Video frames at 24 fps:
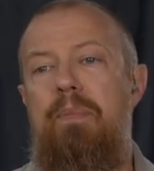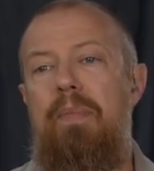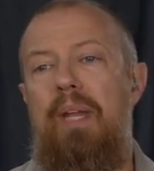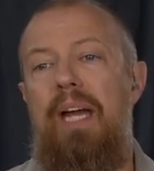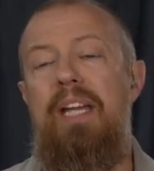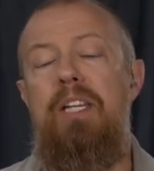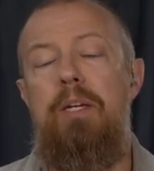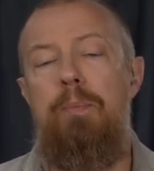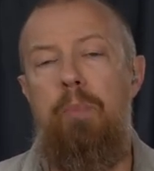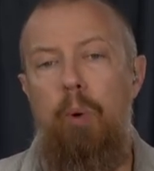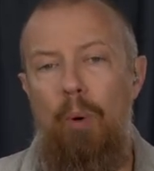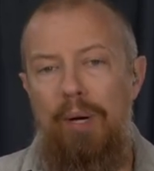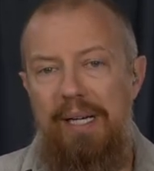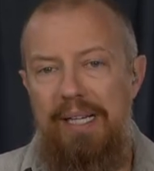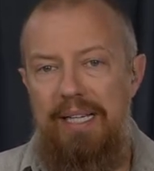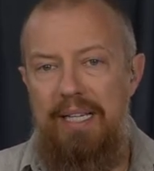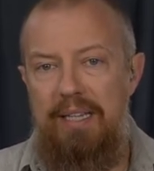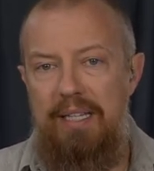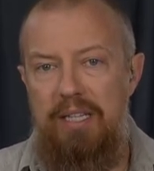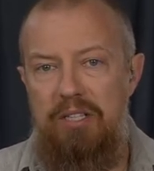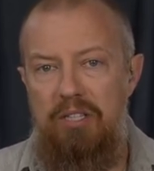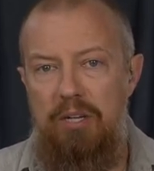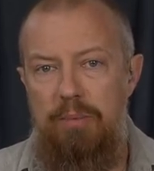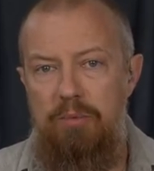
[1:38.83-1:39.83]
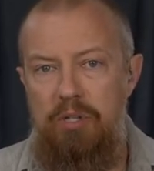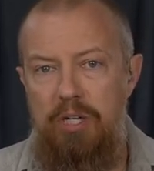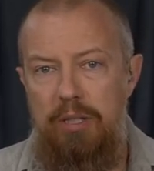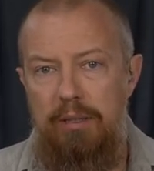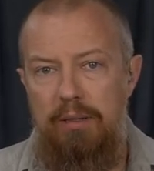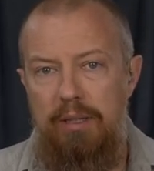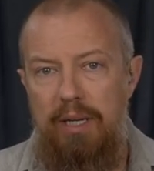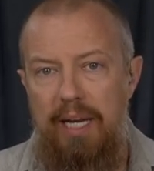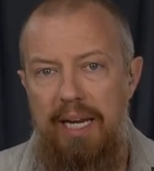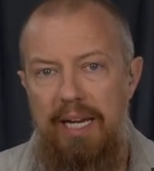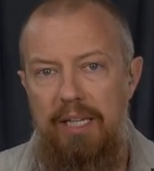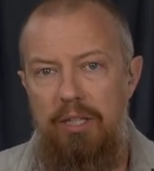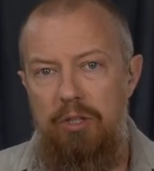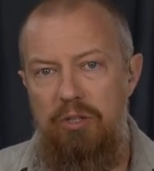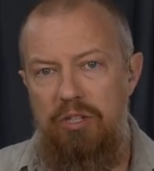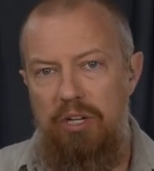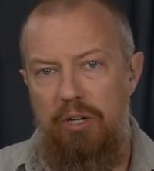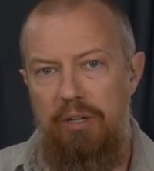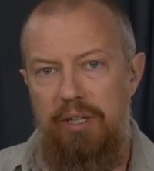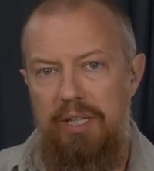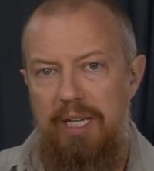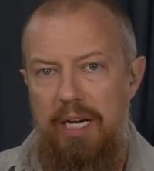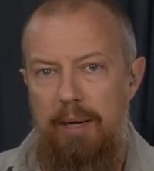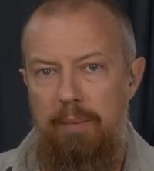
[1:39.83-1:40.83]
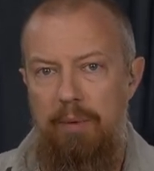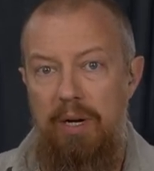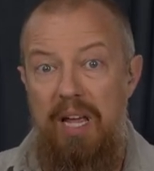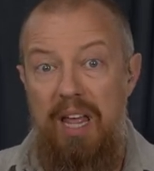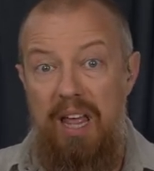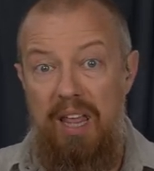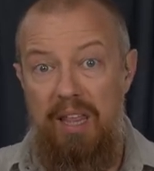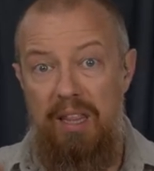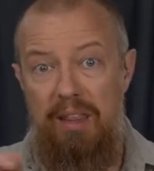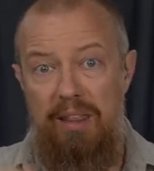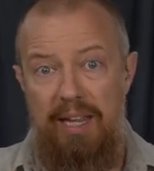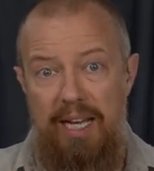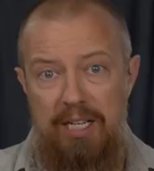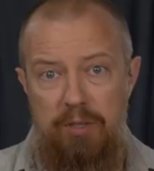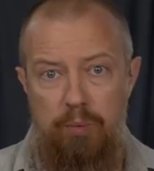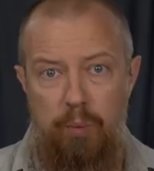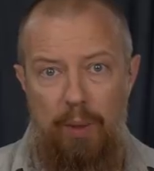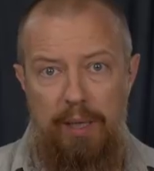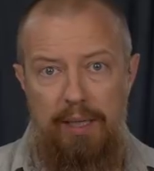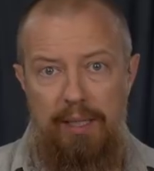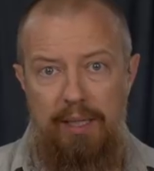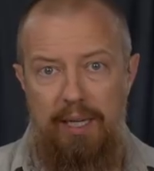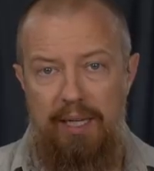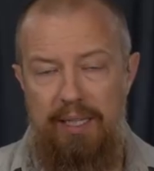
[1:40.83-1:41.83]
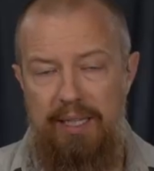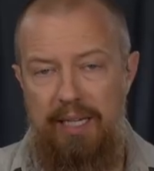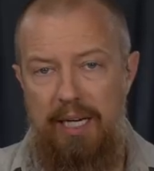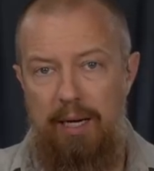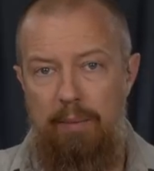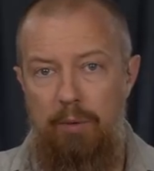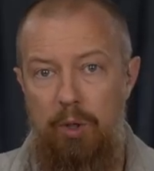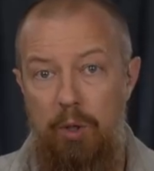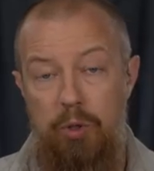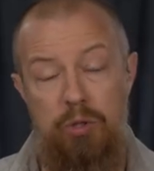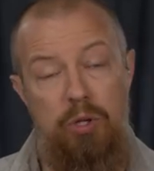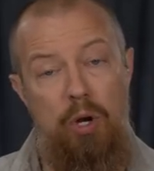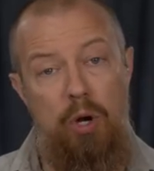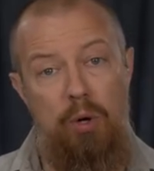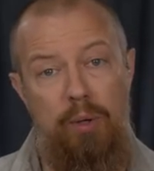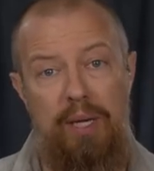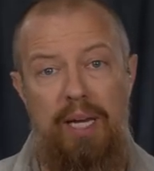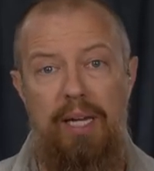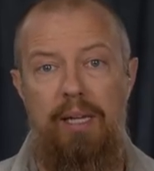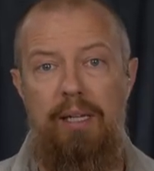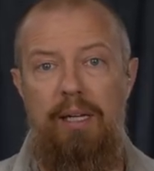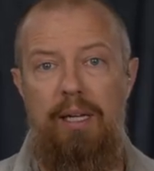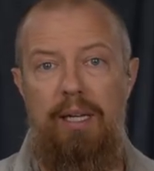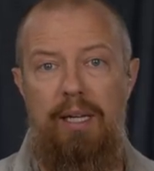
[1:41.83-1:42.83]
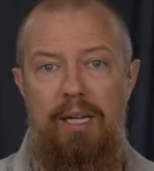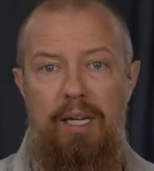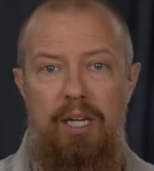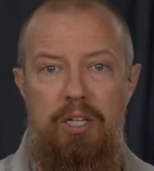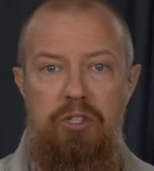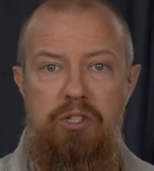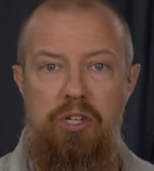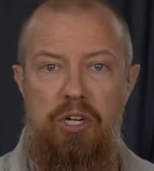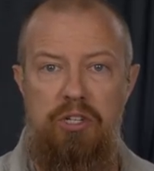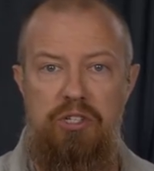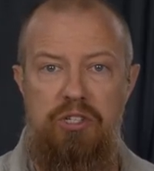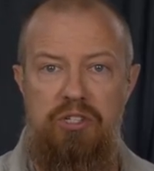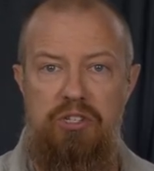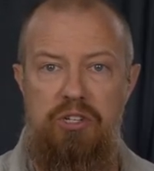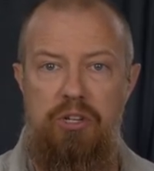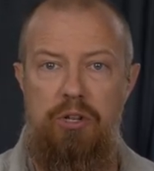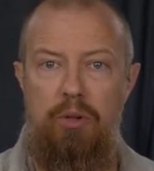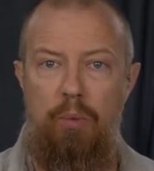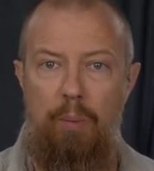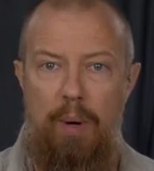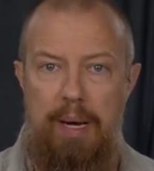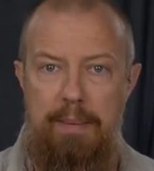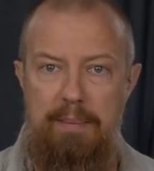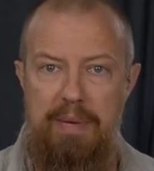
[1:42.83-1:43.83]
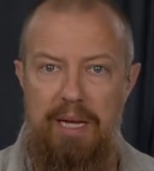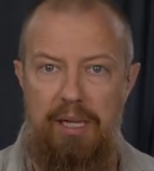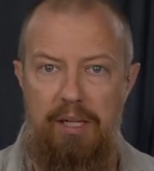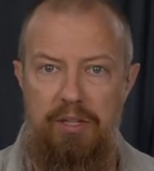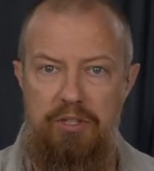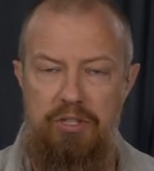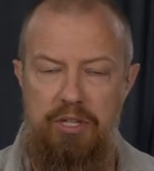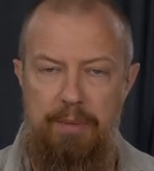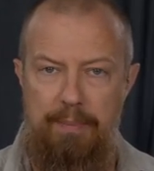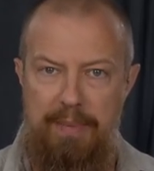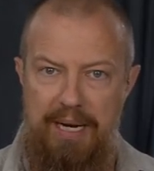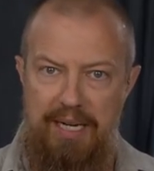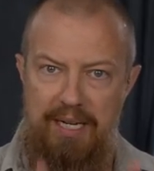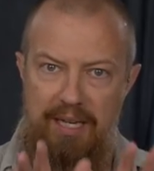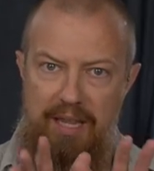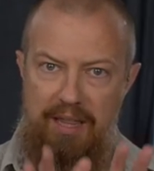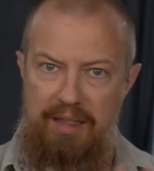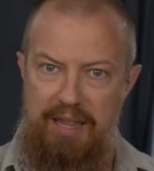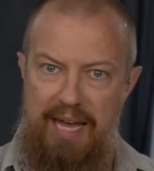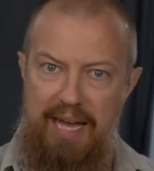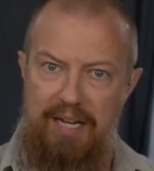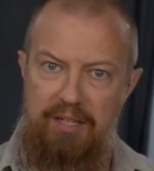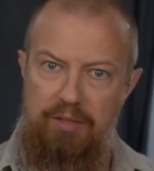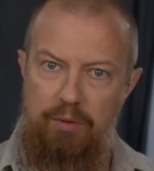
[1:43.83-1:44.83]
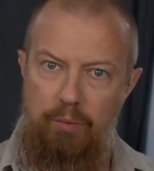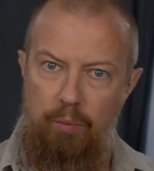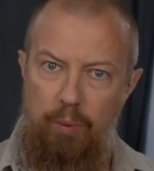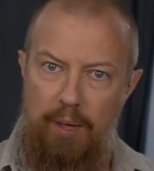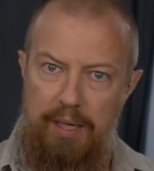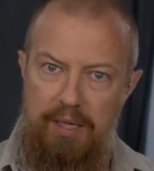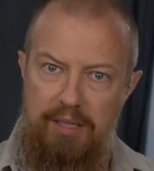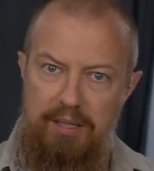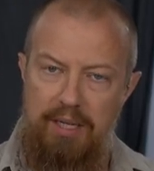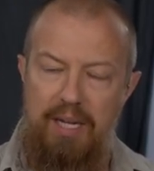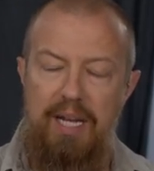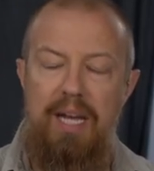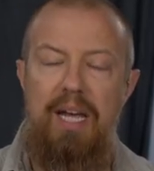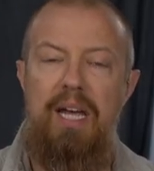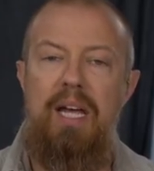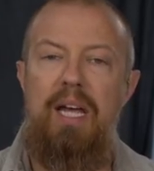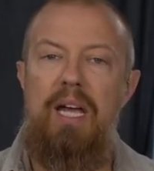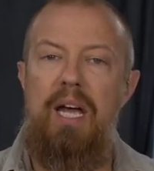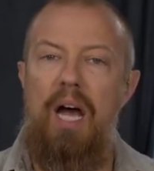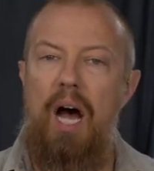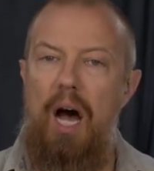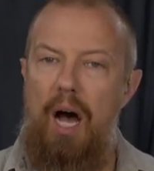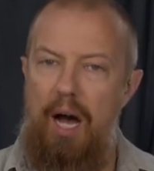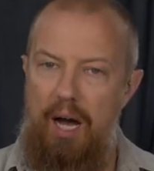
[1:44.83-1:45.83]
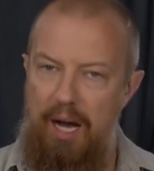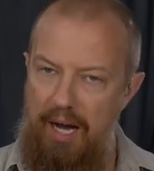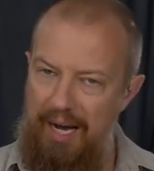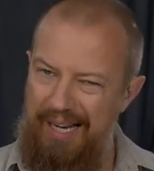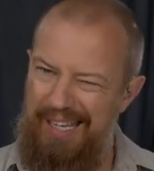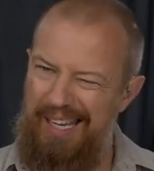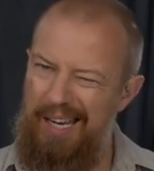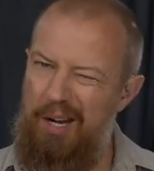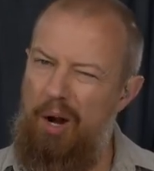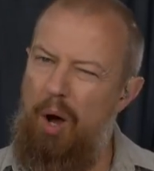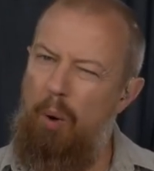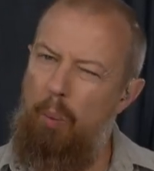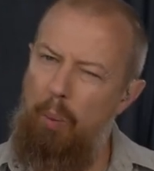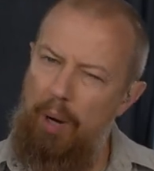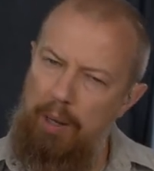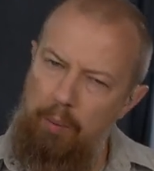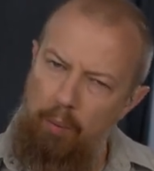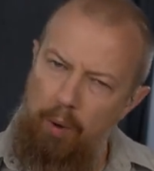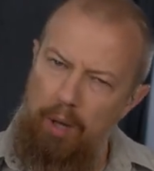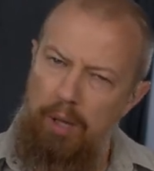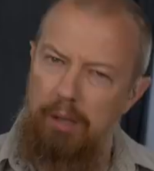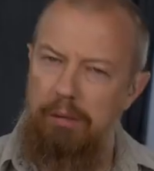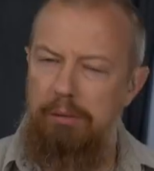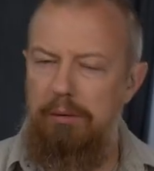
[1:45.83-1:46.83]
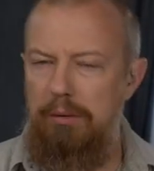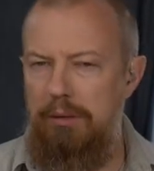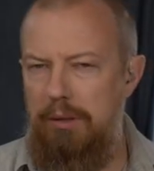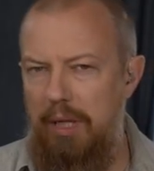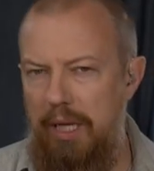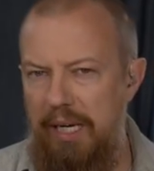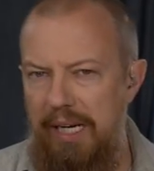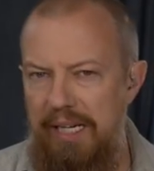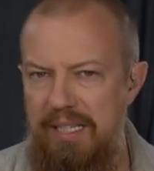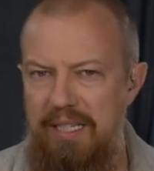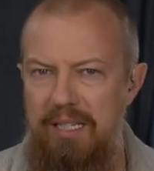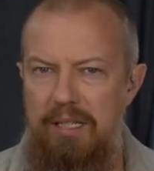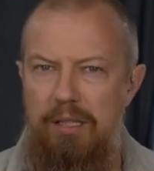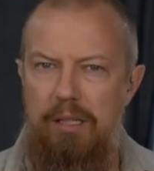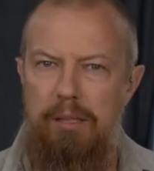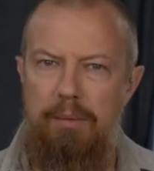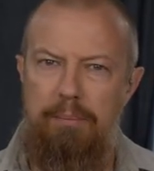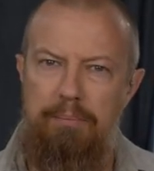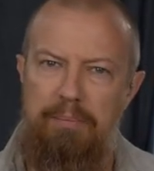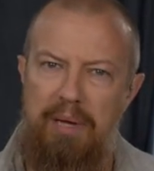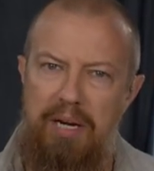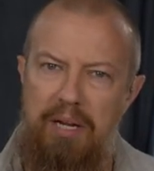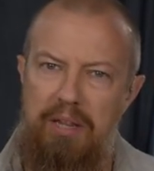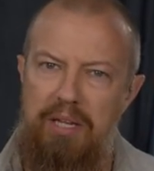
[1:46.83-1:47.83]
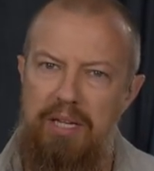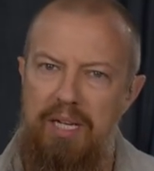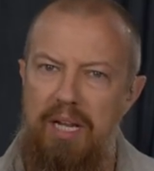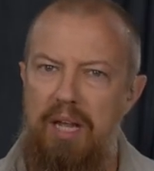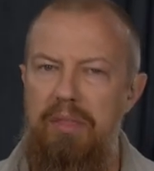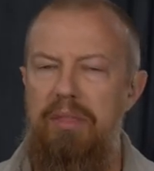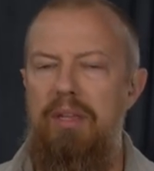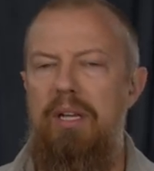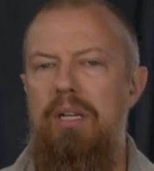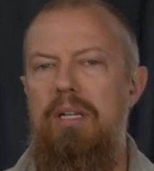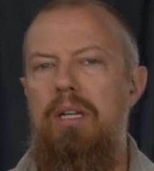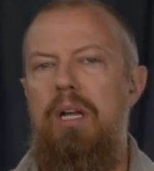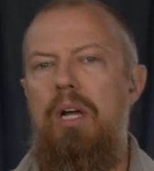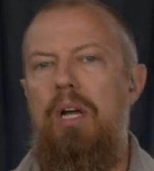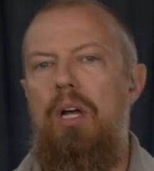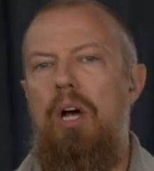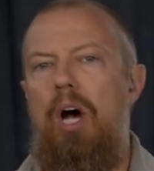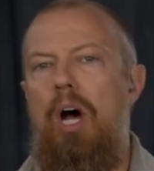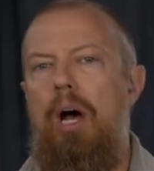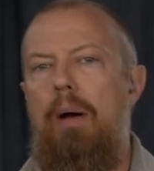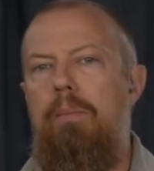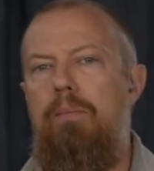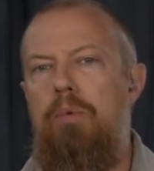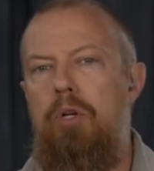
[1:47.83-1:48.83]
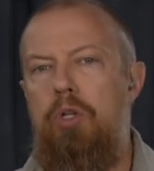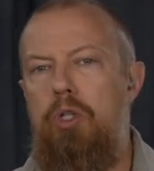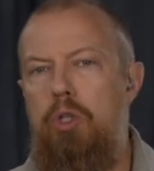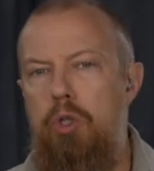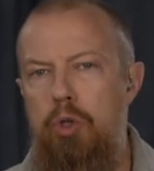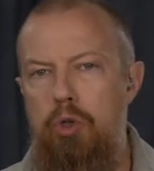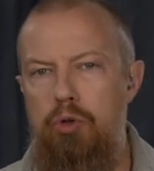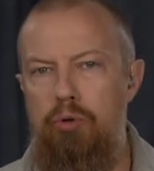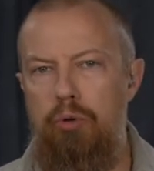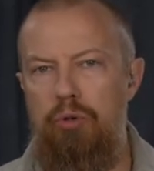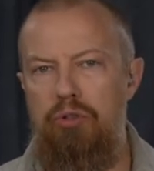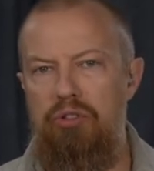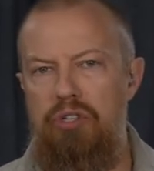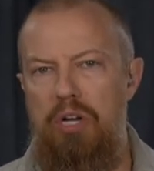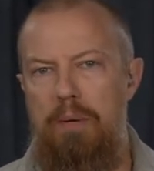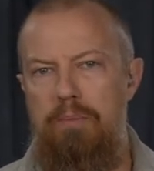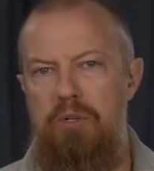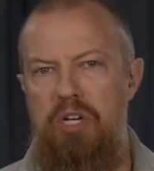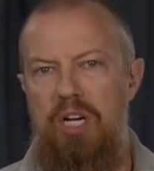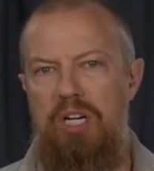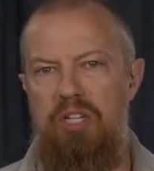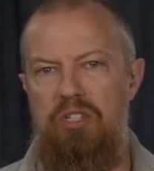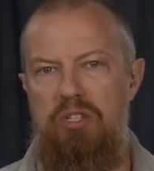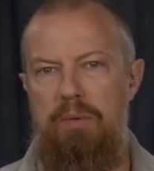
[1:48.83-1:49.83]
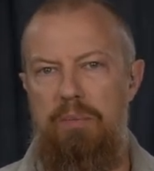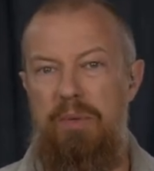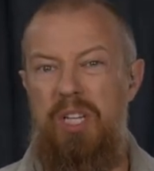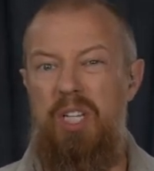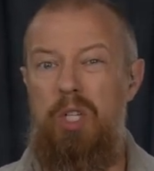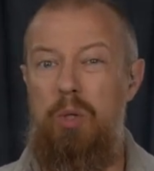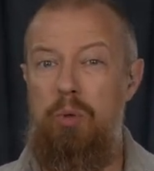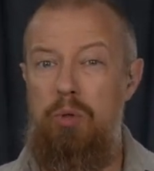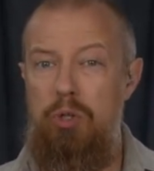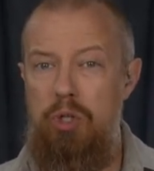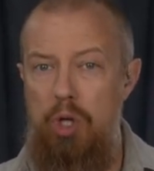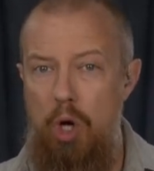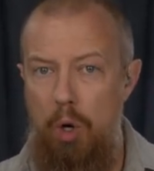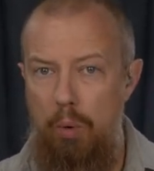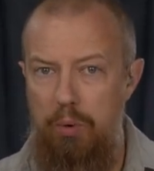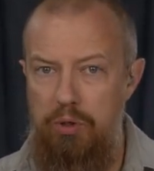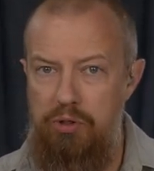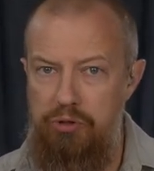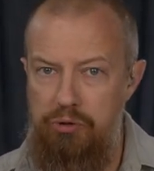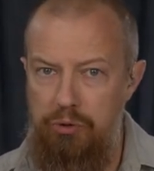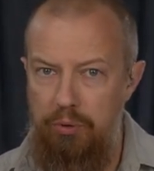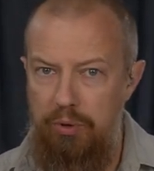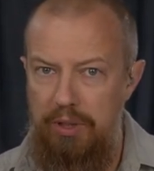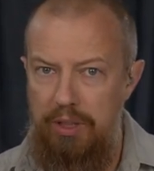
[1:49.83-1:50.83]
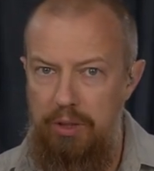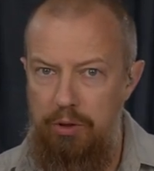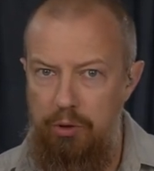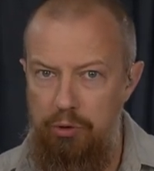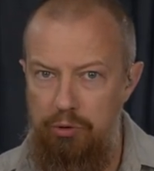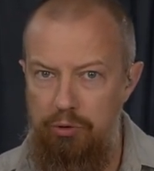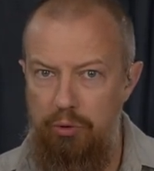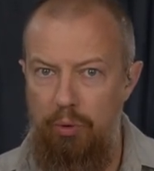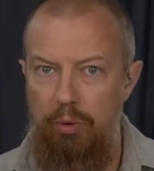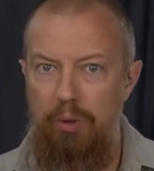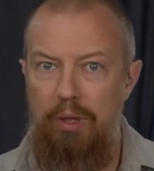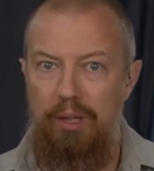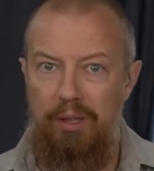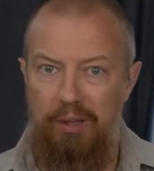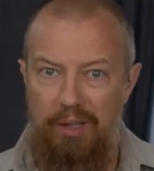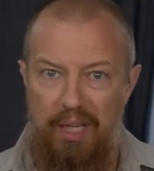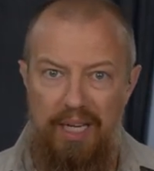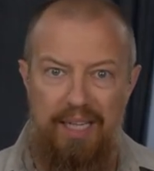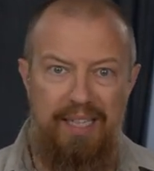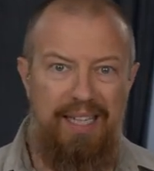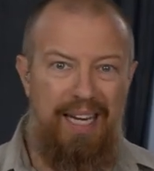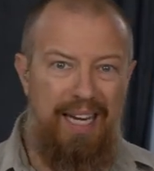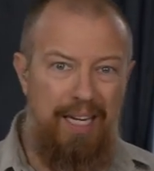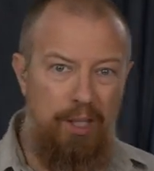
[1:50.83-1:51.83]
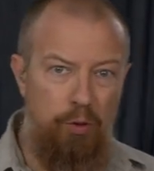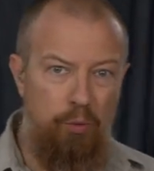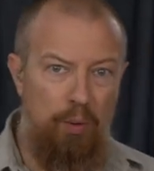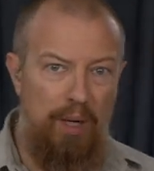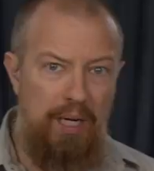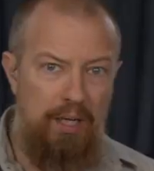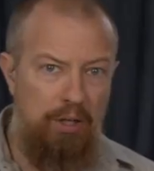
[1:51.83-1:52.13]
you point it at the subject, and you tell the camera, that's white, and the camera goes, okay, and it adjusts the white balance to make that white. Again, a white wall, not ideal, better than nothing. Neutral subject, something you know is truly neutral, like a gray